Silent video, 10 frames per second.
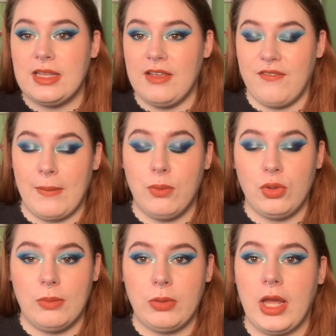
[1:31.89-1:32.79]
if I pull
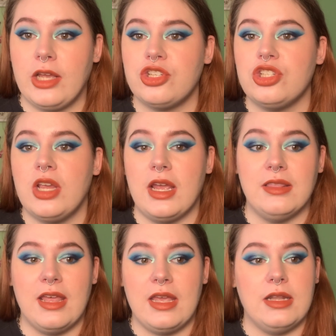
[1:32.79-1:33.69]
a blush and
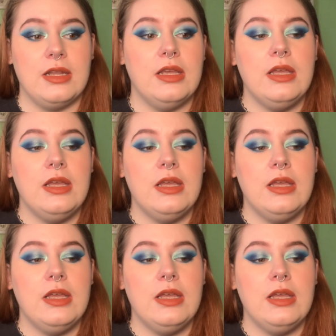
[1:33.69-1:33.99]
then